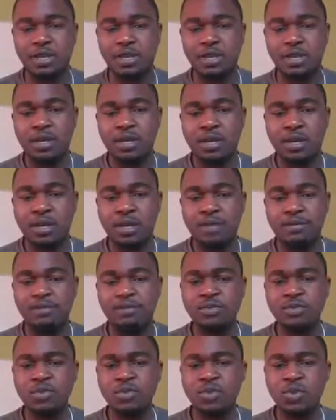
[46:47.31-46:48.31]

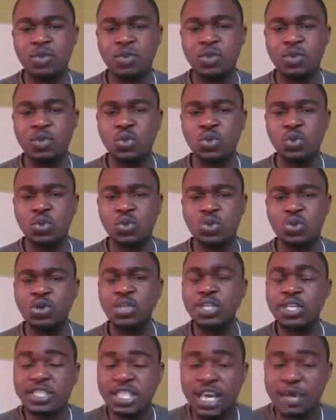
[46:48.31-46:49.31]
to
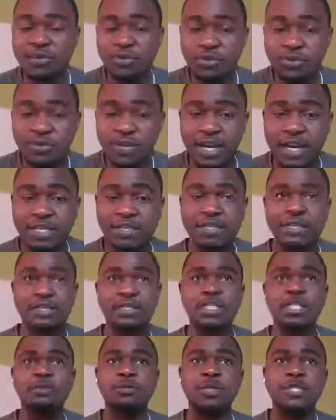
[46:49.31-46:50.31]
during times of crisis,
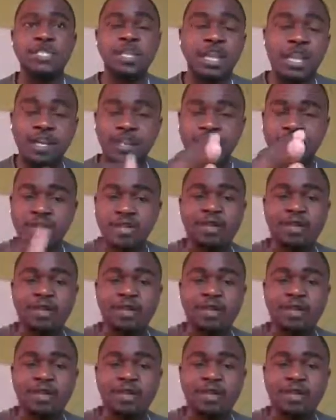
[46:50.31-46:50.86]
especially